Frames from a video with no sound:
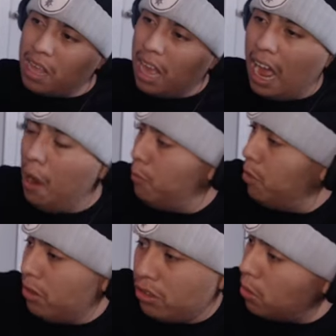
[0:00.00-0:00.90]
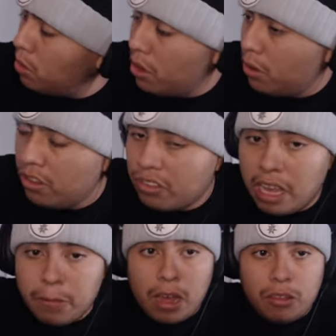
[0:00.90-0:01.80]
I'm really so good at this
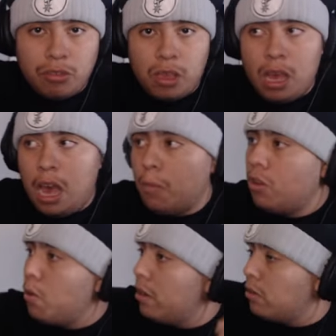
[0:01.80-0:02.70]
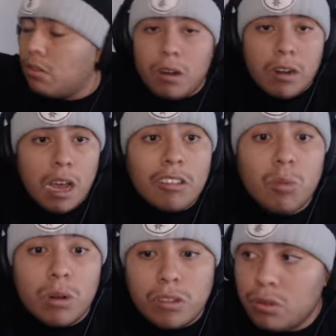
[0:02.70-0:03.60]
game, guys. I'm telling you, 39,
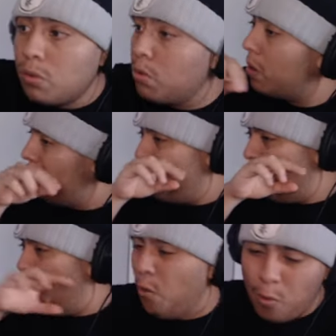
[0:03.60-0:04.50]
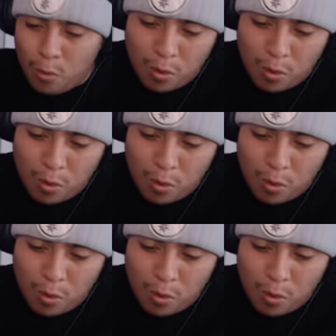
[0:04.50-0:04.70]
22. Whew.